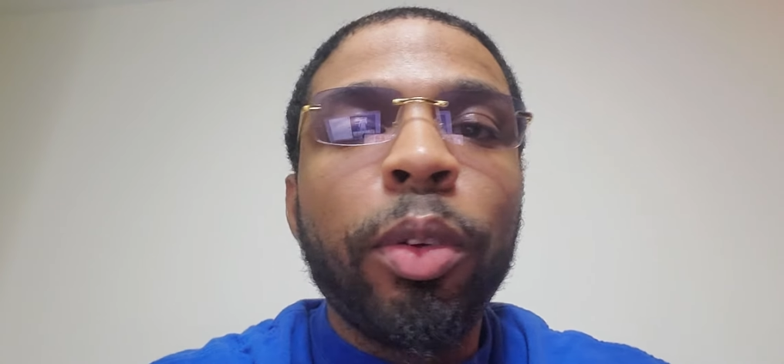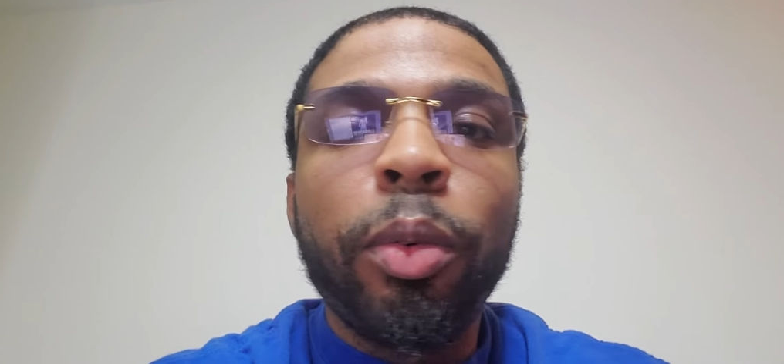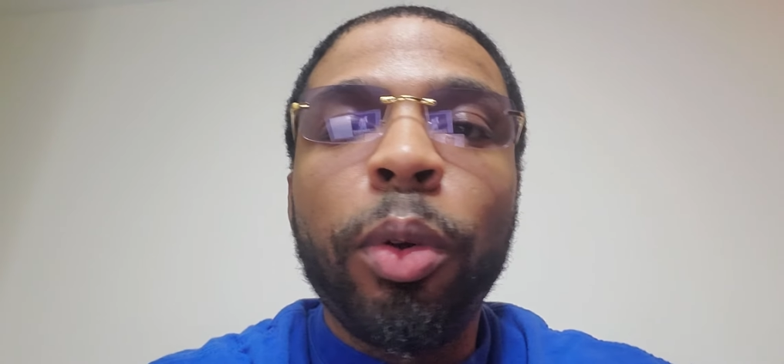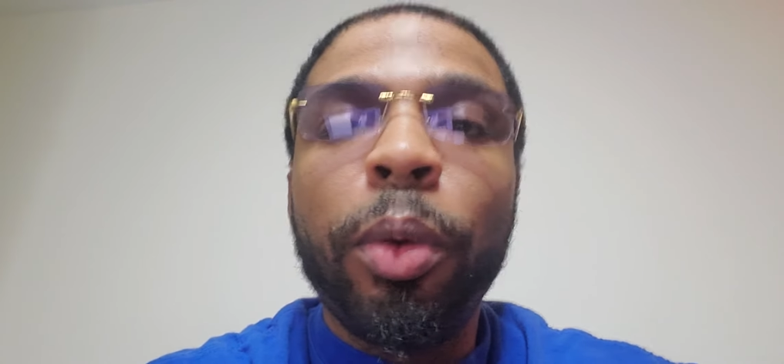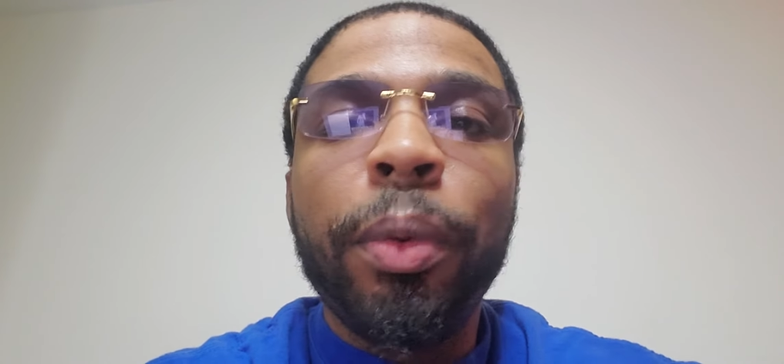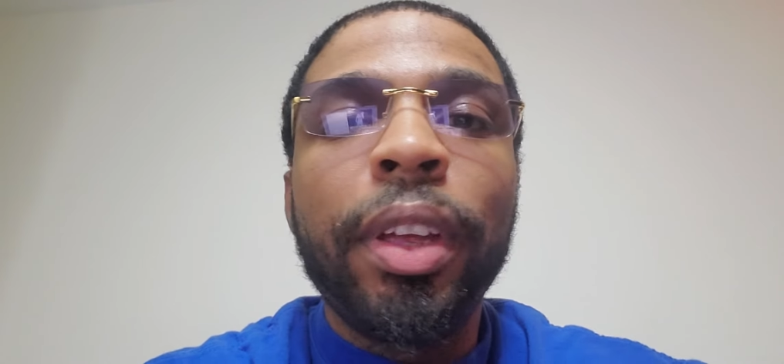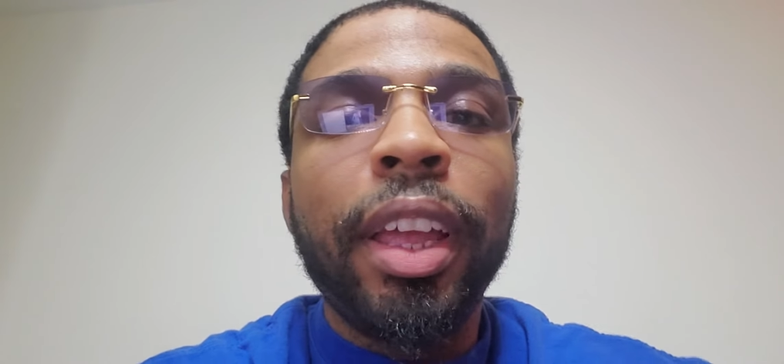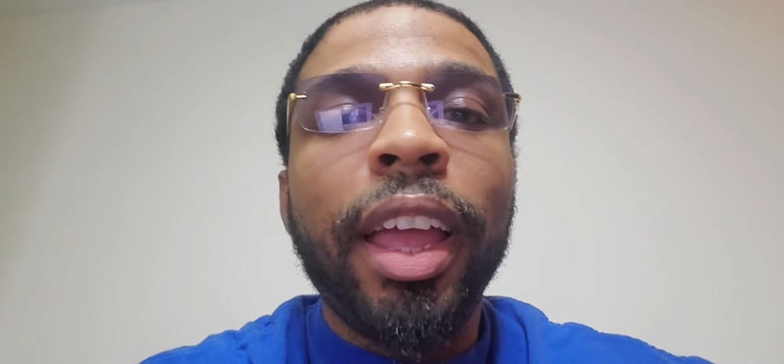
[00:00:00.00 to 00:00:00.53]

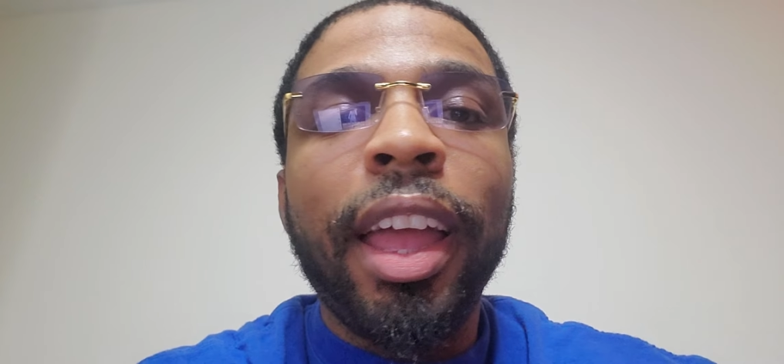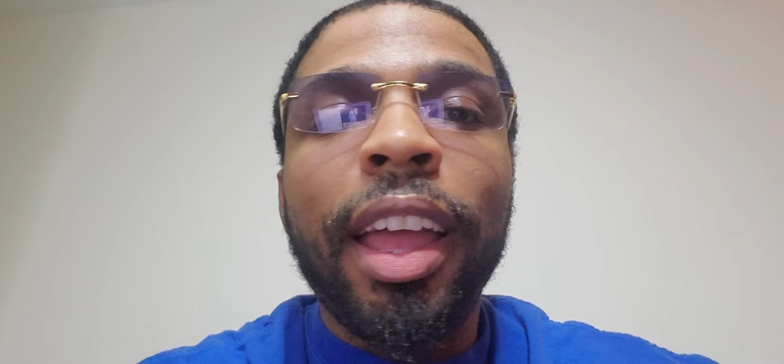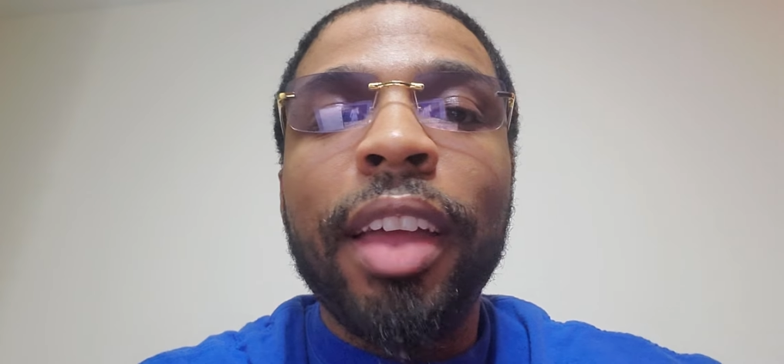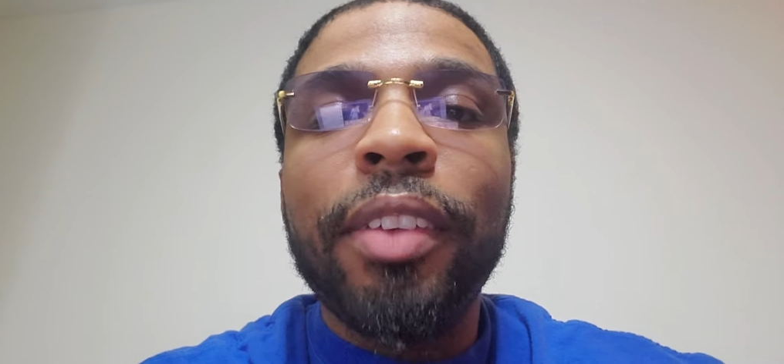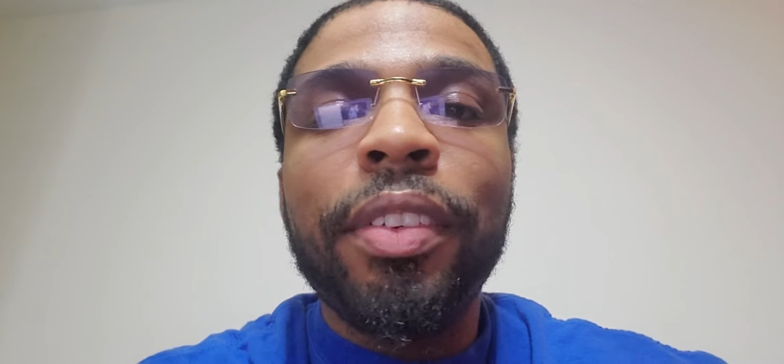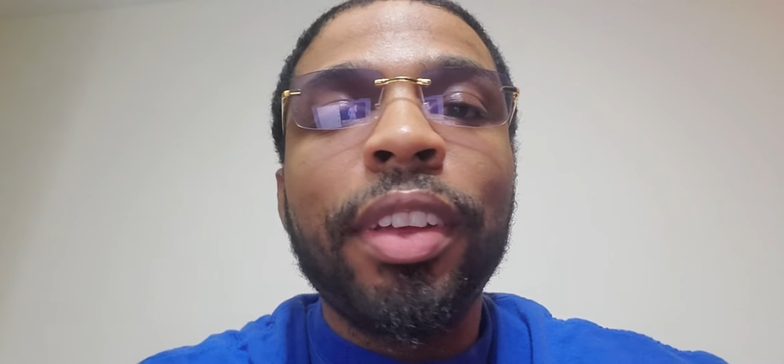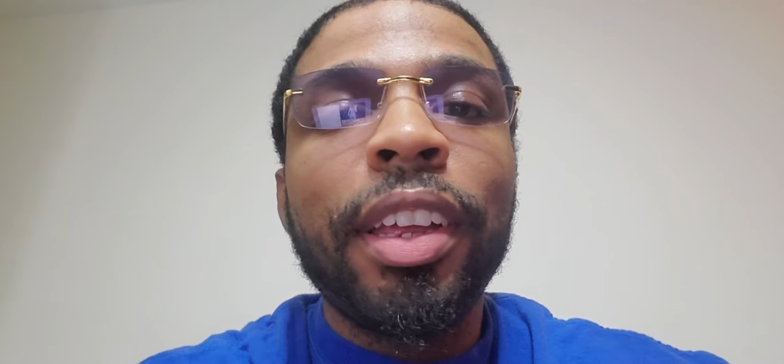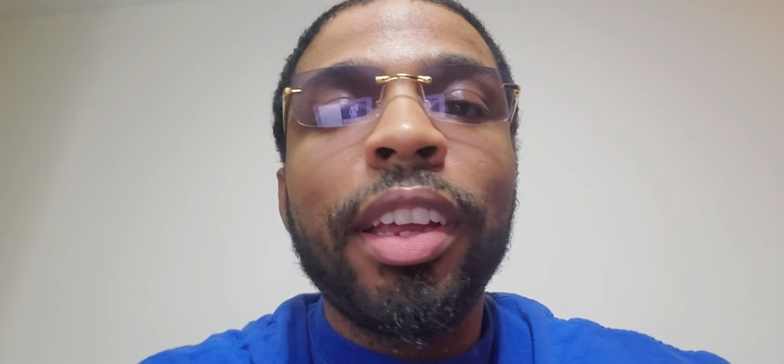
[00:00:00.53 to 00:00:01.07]
what we
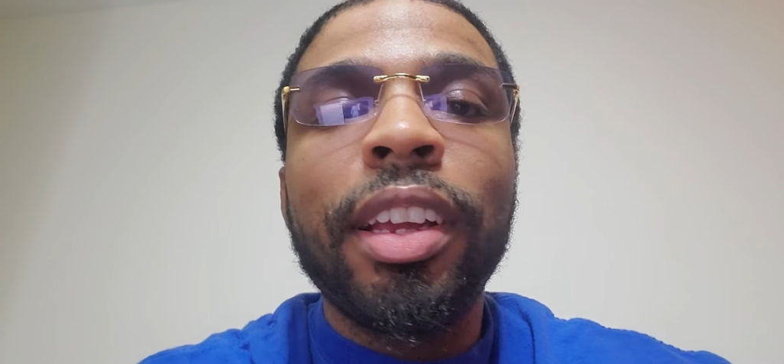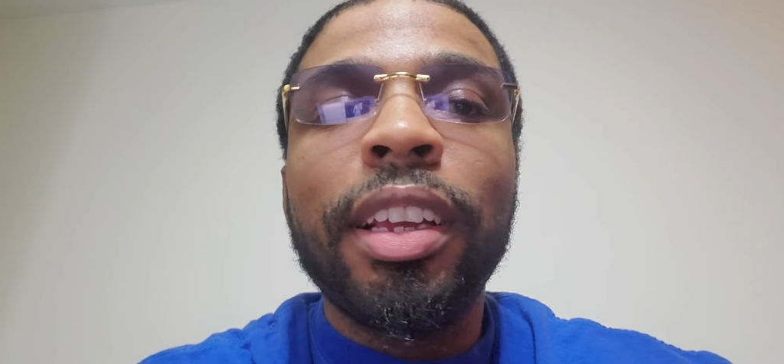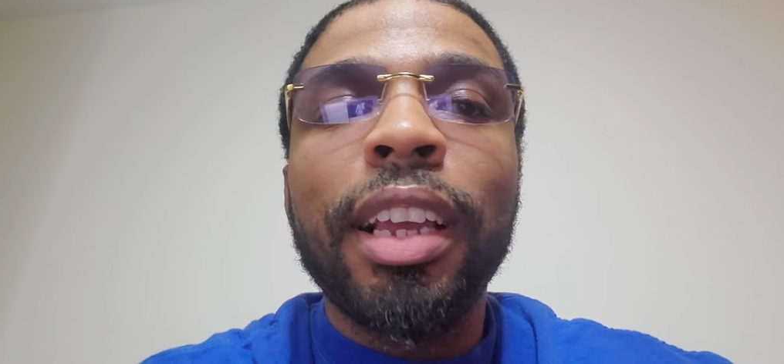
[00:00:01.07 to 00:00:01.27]
have here,